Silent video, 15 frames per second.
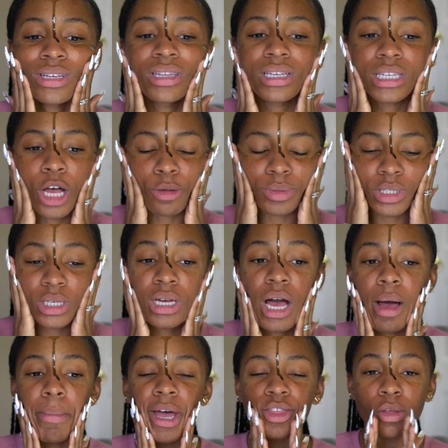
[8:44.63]
This helps to
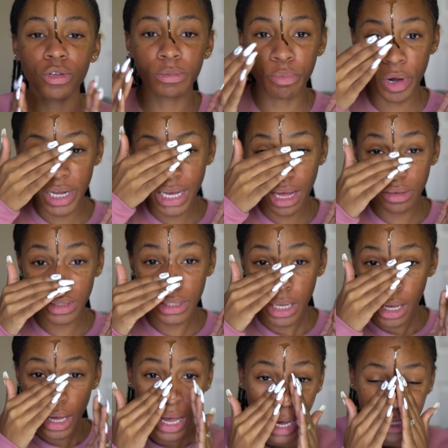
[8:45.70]
combat those breakouts
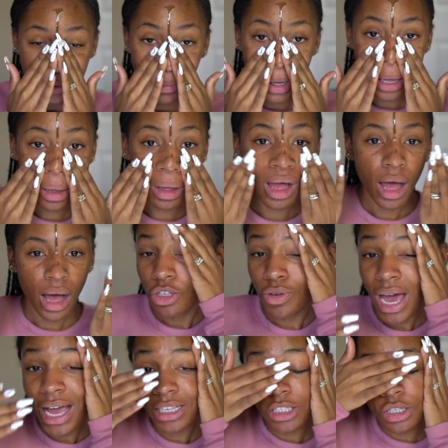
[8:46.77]
as well. You
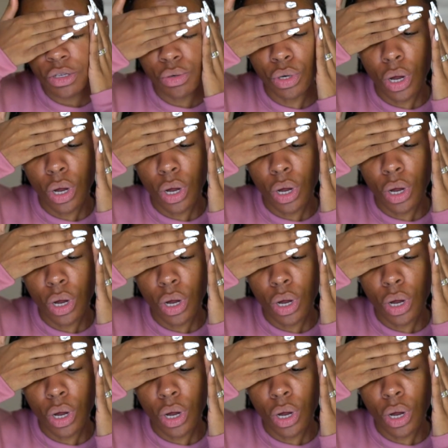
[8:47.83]
guys, you